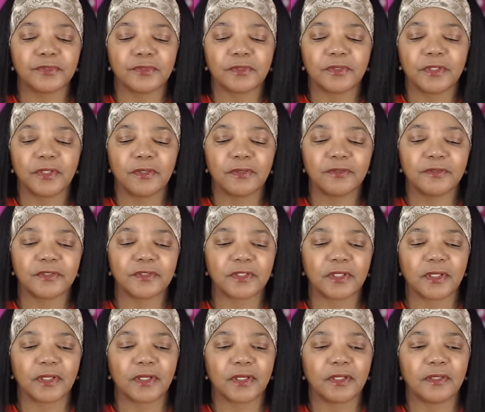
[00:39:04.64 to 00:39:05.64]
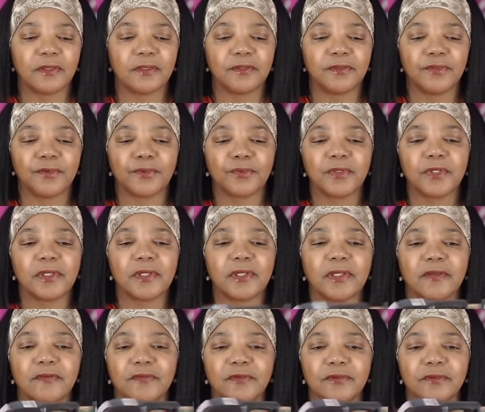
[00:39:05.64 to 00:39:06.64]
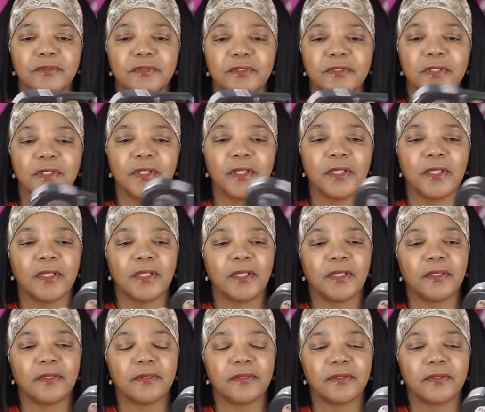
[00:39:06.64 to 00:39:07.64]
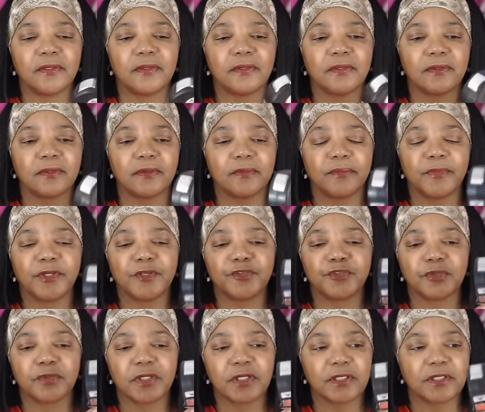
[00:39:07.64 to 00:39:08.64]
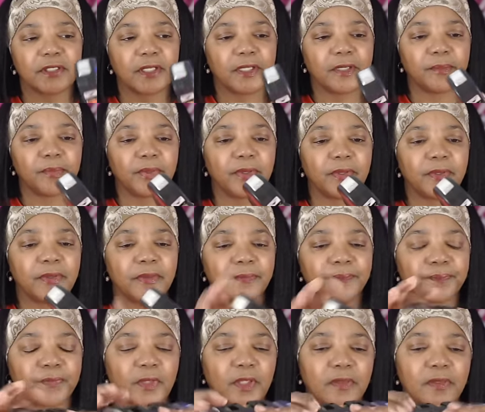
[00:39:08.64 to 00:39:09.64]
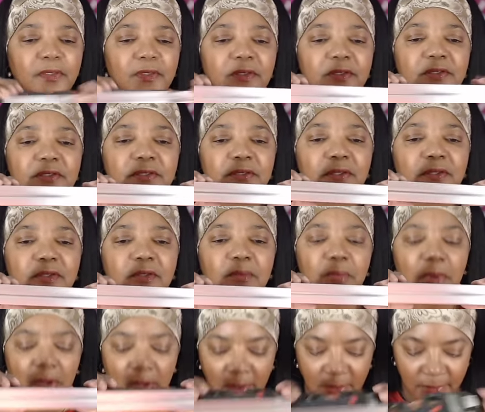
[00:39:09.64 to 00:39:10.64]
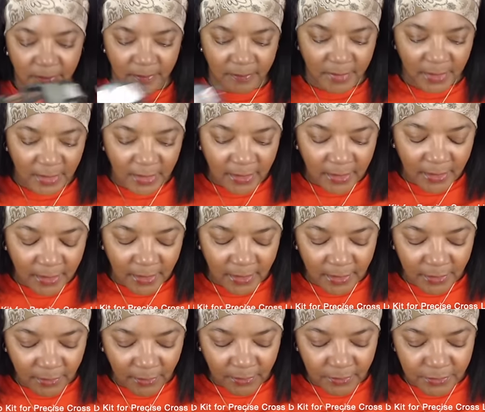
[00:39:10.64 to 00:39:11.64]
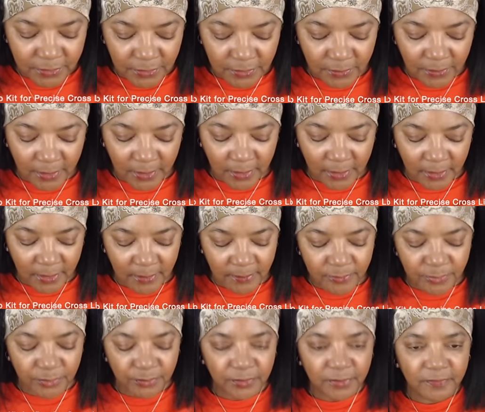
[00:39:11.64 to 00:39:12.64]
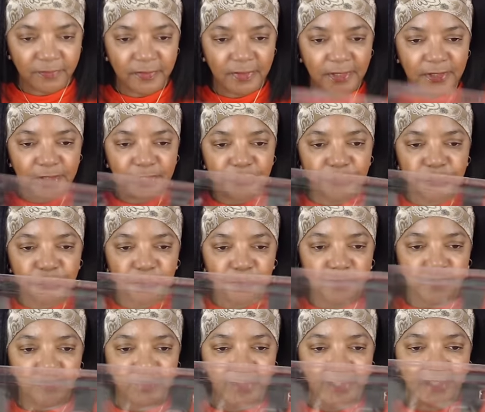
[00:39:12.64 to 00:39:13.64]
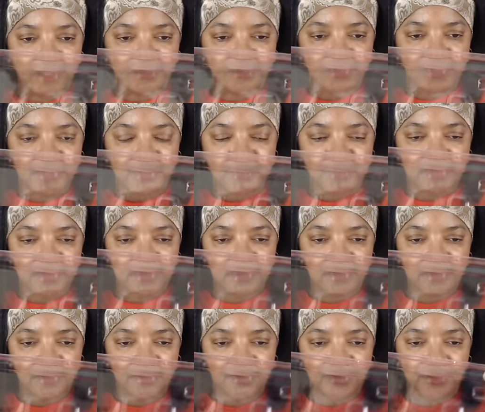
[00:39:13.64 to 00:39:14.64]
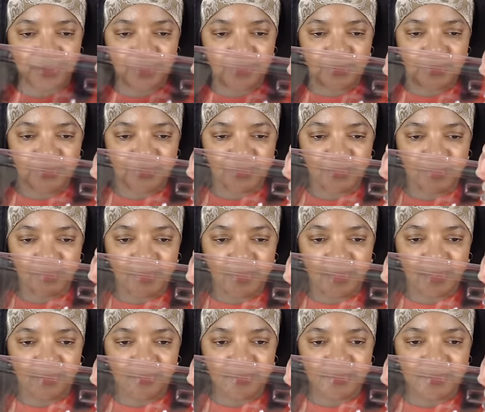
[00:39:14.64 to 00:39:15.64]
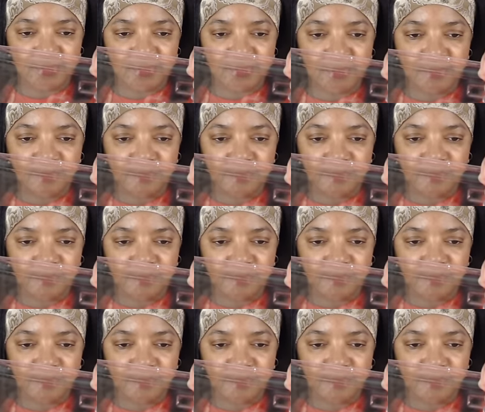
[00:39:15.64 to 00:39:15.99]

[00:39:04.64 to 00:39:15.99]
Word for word: on either side, the three levels, and then the measuring tape and then this on the bottom. And it also comes with additional batteries, three additional batteries.